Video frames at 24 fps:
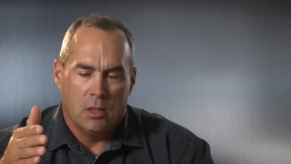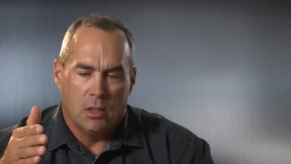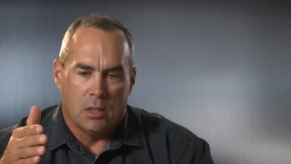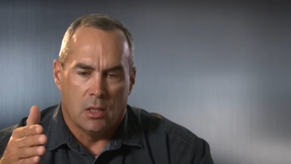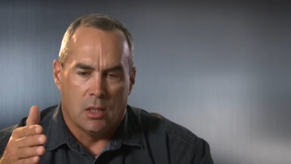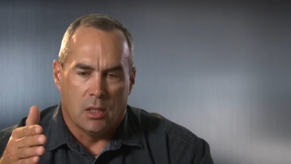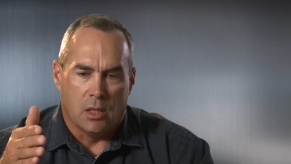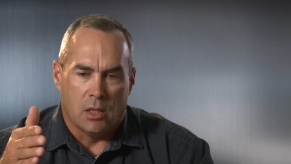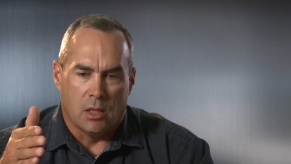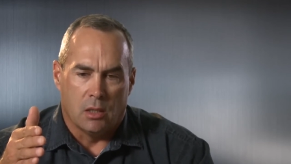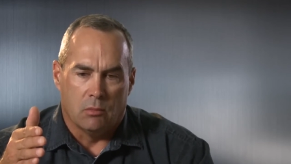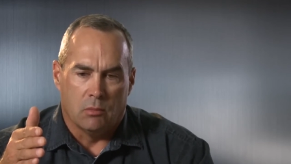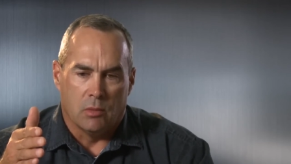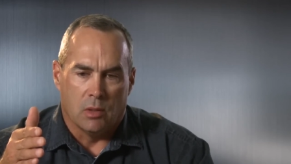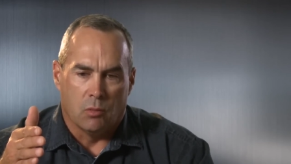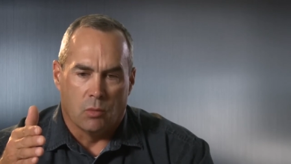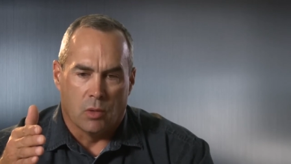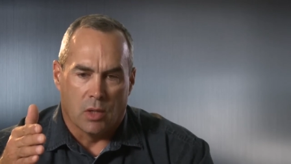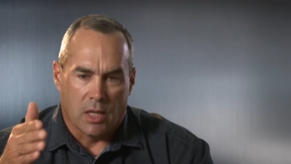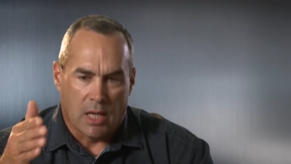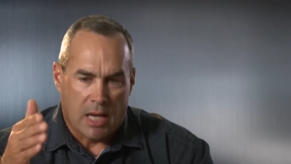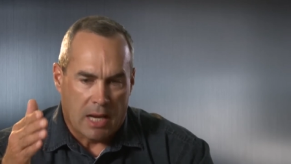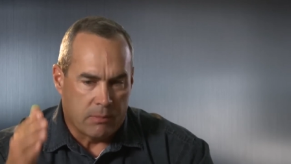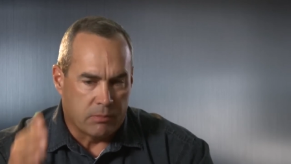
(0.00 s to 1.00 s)
And
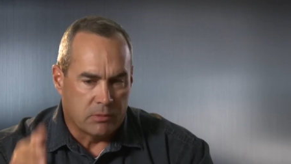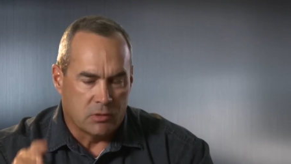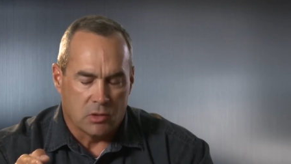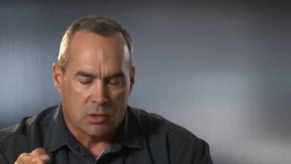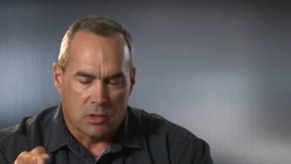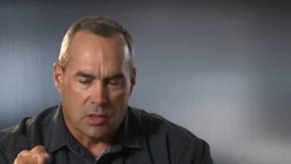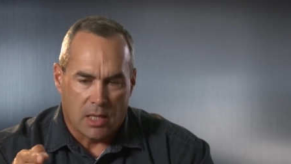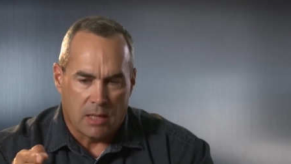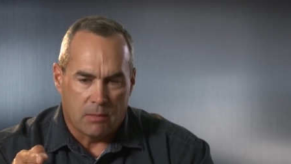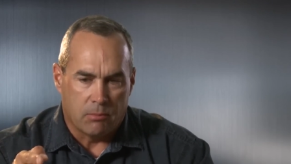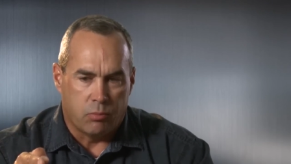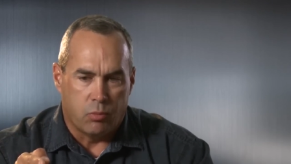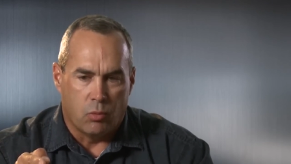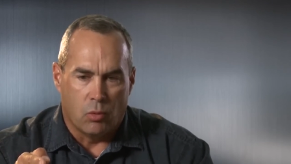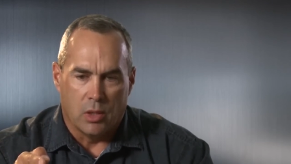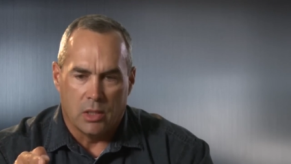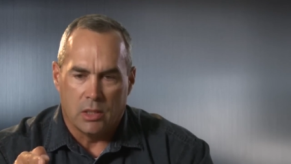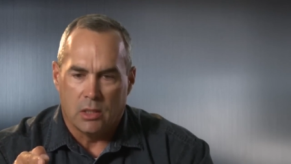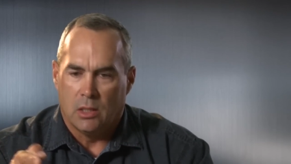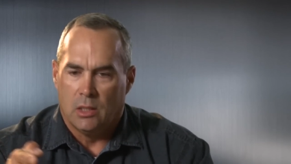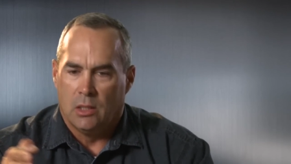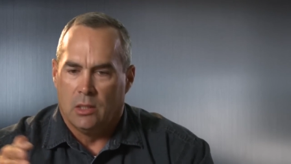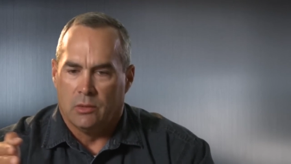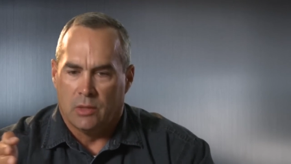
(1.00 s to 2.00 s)
what happens at that
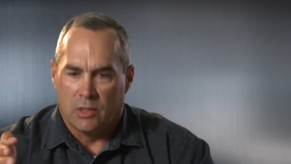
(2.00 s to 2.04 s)
point,